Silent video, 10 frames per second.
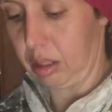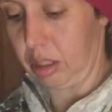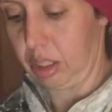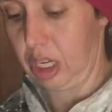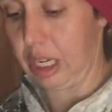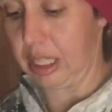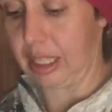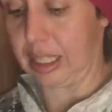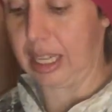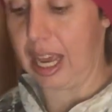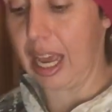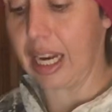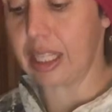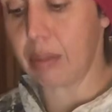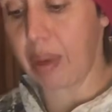Jeez, ten
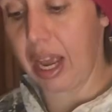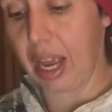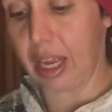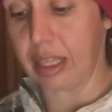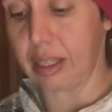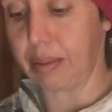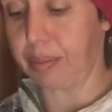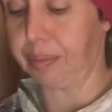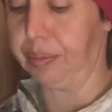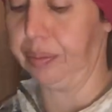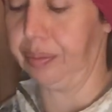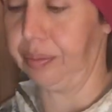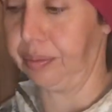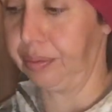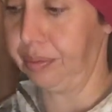in spades. Hmm.